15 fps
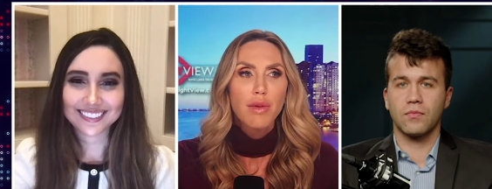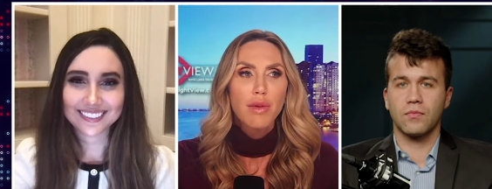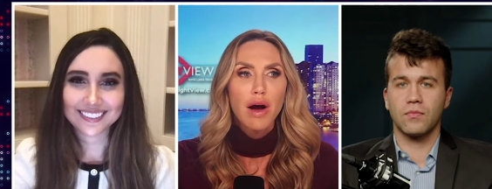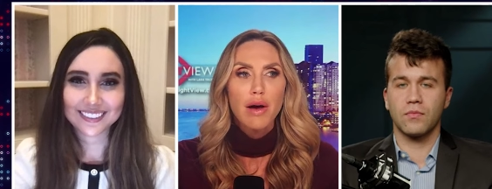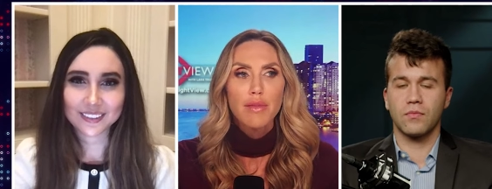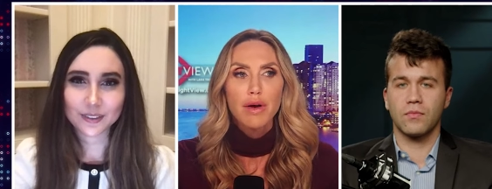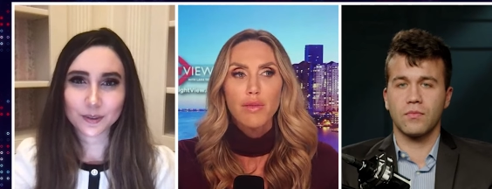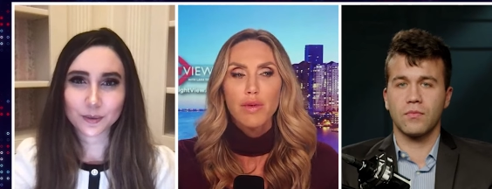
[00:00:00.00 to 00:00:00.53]
Speaker 1: a
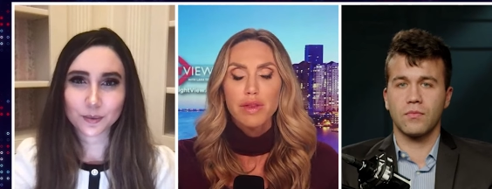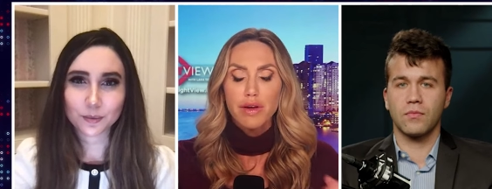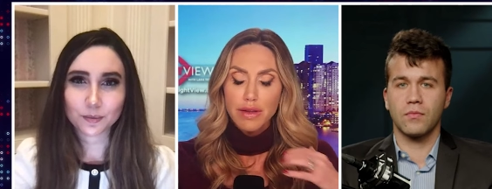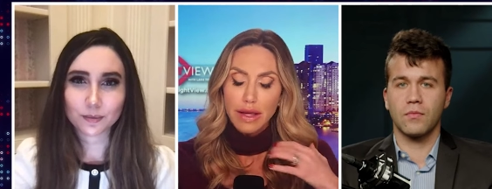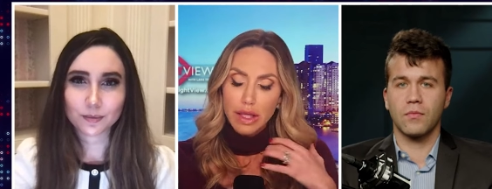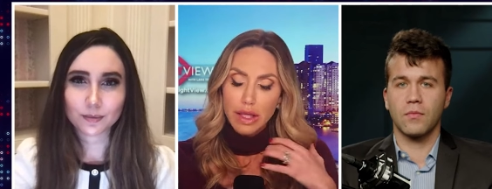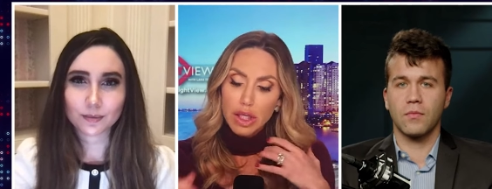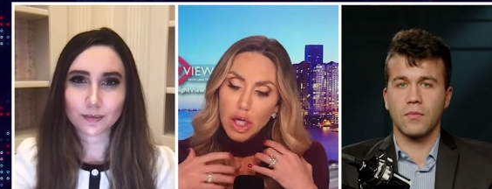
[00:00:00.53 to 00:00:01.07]
moment where they're
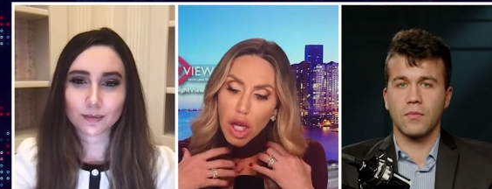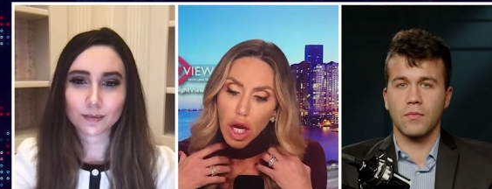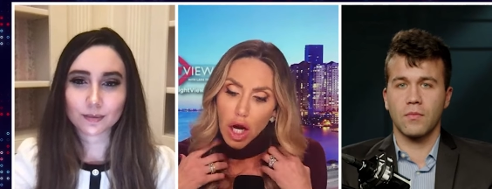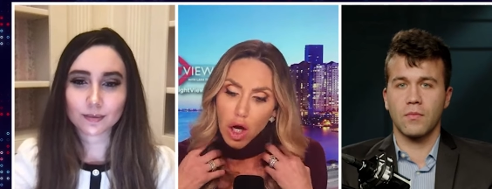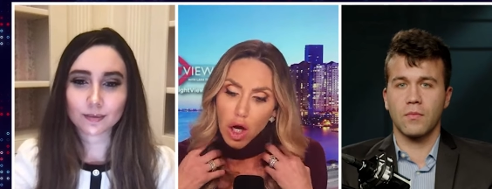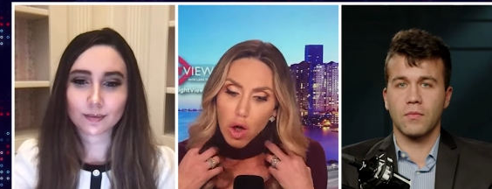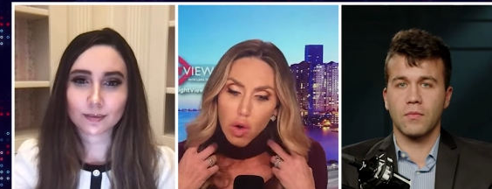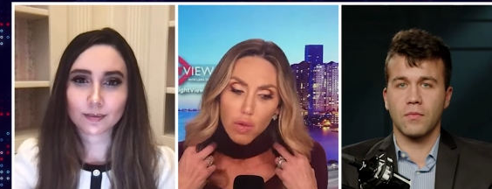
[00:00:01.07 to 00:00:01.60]
like, you
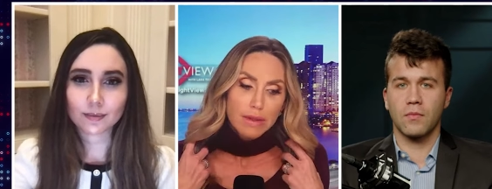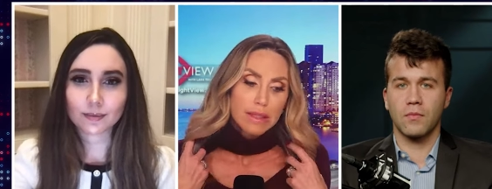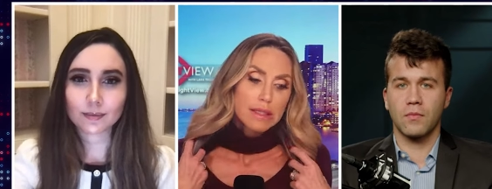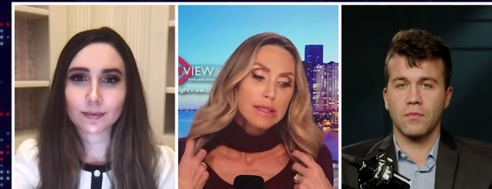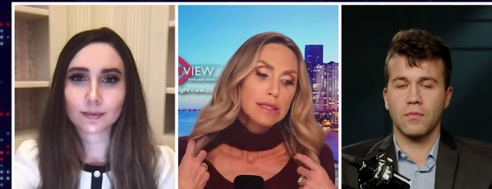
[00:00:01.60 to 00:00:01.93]
know,